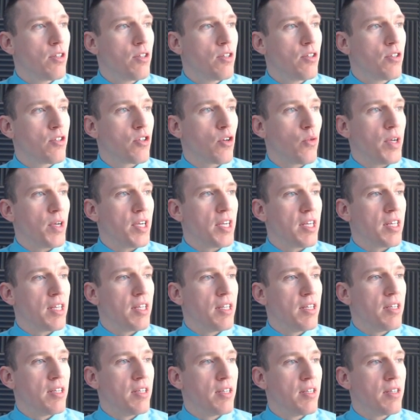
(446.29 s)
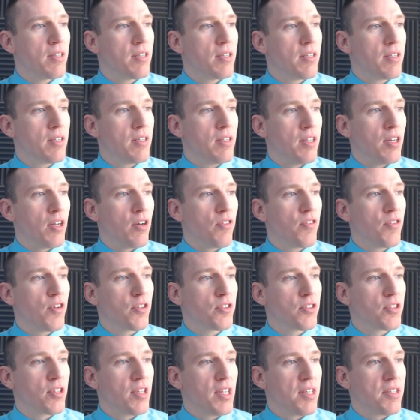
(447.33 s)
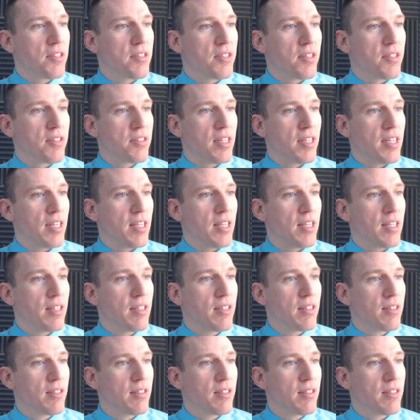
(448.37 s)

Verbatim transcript: So we can, you know, filter these to see